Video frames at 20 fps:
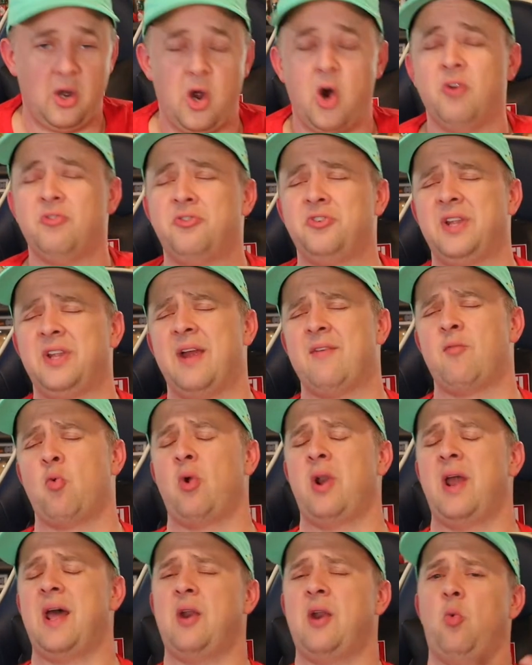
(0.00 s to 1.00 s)
Hopefully
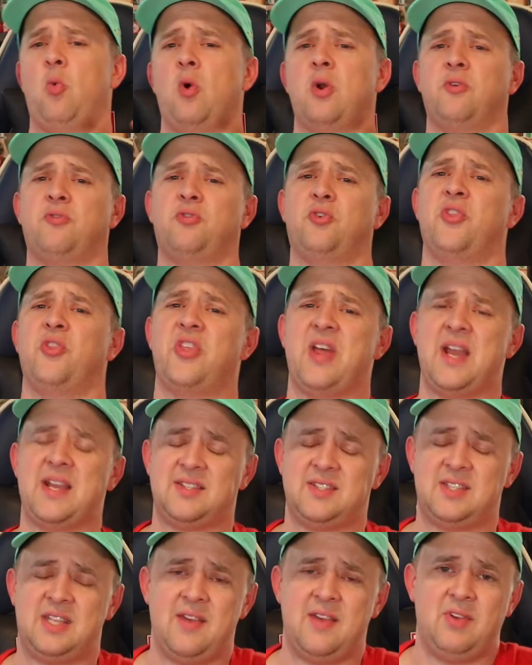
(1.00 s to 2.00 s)
everyone had a wonderful
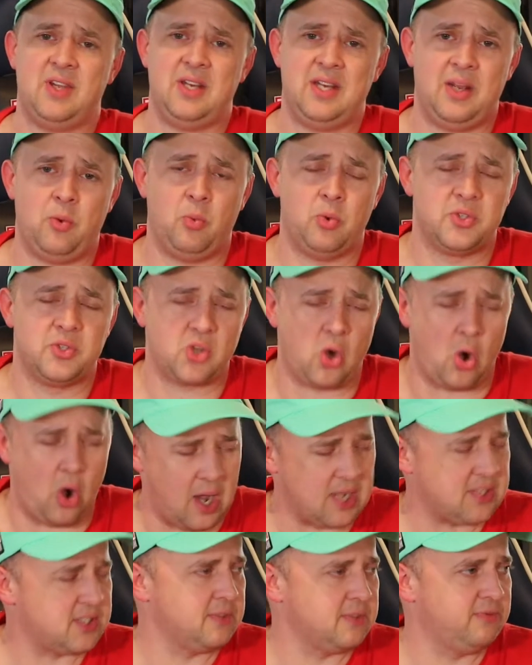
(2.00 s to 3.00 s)
Thanksgiving. It was
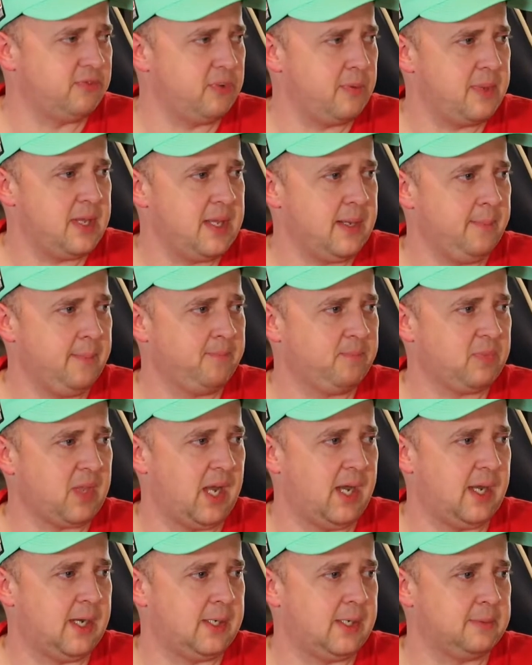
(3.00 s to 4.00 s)
awesome for me.
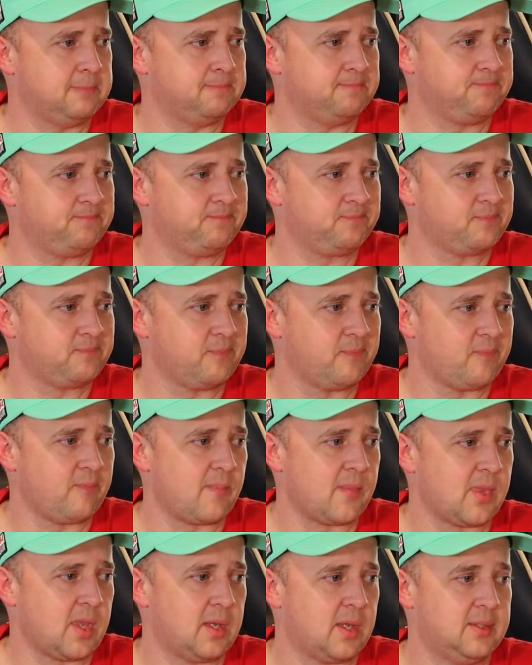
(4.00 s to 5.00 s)

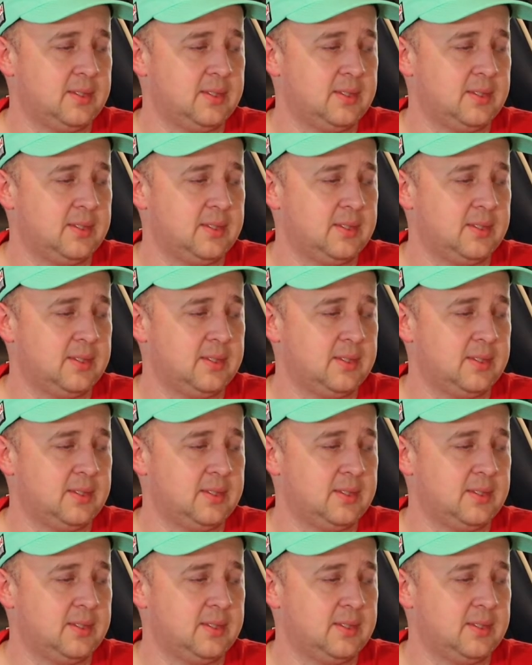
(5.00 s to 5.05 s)
It